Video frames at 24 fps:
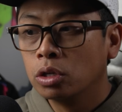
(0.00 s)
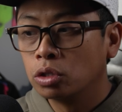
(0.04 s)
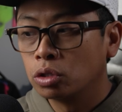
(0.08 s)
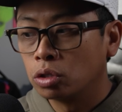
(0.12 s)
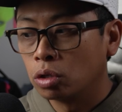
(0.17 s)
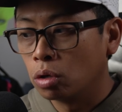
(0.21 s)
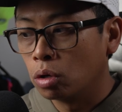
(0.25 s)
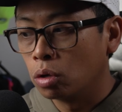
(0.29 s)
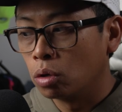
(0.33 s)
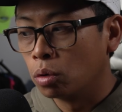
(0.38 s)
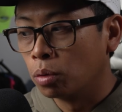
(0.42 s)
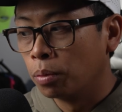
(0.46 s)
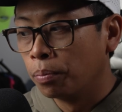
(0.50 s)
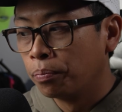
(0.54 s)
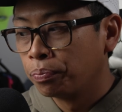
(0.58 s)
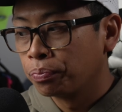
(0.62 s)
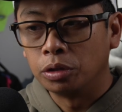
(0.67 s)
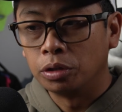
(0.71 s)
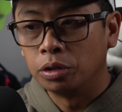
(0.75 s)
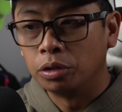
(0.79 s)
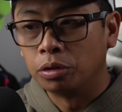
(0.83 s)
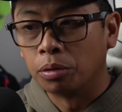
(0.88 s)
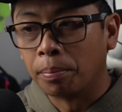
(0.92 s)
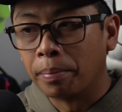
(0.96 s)
So
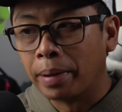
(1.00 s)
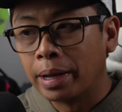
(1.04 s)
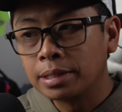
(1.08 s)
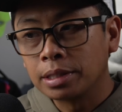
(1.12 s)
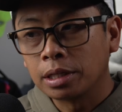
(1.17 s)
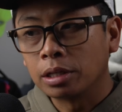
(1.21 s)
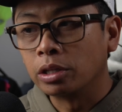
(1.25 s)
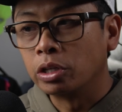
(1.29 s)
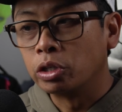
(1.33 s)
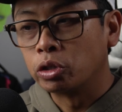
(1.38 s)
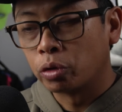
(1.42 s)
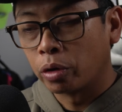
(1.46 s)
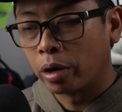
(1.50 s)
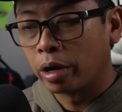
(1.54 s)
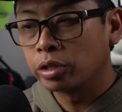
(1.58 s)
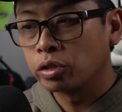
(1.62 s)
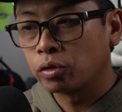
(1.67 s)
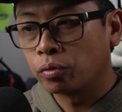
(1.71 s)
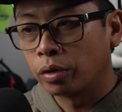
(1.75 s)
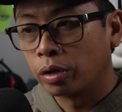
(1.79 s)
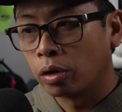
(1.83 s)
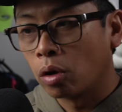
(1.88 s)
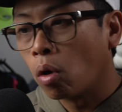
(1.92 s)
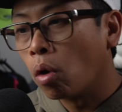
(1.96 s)
you're basically
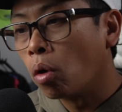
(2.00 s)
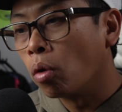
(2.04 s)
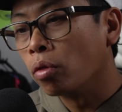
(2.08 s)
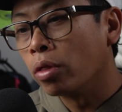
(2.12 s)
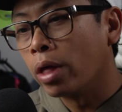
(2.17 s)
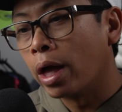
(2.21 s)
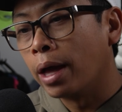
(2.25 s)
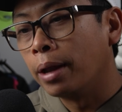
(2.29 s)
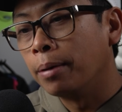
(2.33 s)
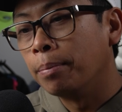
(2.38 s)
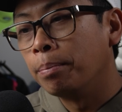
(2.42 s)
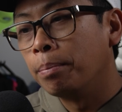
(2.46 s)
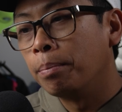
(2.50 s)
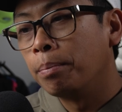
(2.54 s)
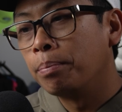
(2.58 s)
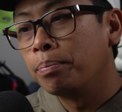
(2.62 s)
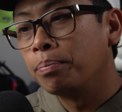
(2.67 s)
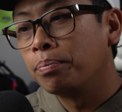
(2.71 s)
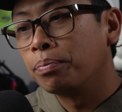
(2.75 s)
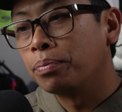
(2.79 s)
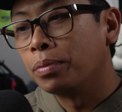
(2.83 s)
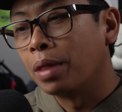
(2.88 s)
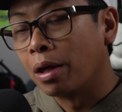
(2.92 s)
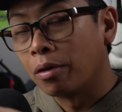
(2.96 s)
transferring all that
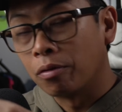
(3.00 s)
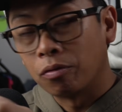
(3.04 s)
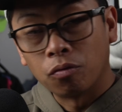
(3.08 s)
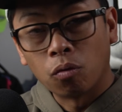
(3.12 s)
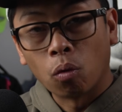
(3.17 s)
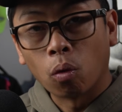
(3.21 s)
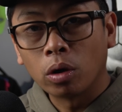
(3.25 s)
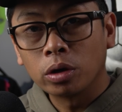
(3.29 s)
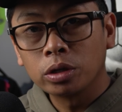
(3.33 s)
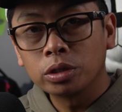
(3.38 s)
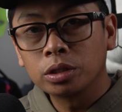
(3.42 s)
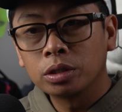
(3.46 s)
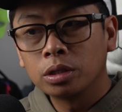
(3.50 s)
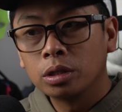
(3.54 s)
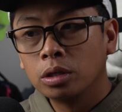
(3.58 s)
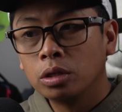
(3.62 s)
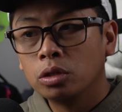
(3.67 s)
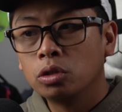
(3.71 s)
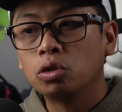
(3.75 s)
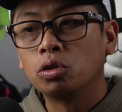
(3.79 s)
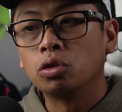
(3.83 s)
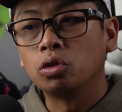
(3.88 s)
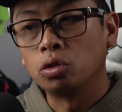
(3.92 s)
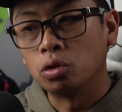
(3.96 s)
force
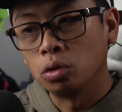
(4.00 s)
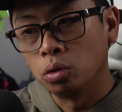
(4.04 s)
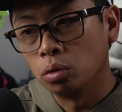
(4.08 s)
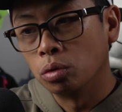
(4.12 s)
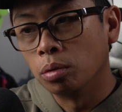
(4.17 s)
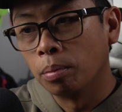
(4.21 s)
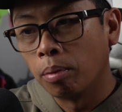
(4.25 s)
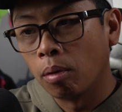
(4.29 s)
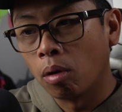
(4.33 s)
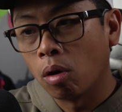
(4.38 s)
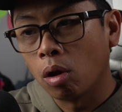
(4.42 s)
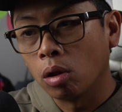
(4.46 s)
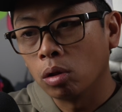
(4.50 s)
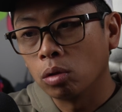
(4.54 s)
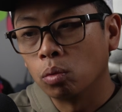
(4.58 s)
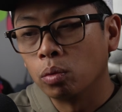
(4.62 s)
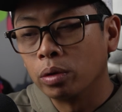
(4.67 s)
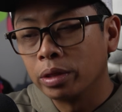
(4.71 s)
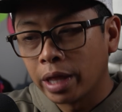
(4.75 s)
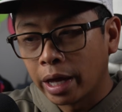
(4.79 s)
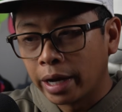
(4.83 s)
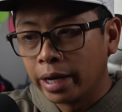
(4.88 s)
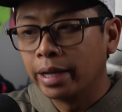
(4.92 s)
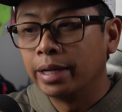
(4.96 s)
to the ball
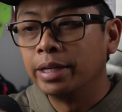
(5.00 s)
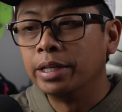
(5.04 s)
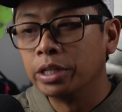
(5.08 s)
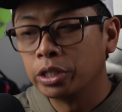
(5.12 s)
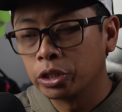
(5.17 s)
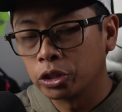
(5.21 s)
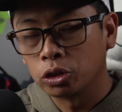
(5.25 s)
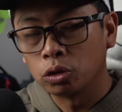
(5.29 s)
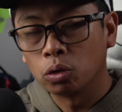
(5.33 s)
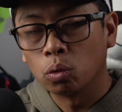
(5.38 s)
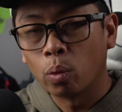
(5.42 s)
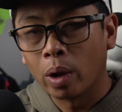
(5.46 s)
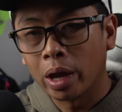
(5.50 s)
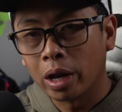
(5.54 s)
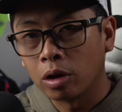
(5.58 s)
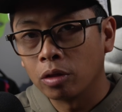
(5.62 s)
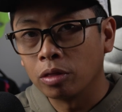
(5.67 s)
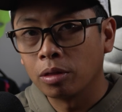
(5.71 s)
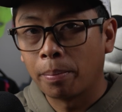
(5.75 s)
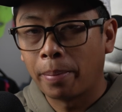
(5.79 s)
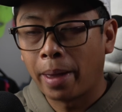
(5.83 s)
with that additional weight on the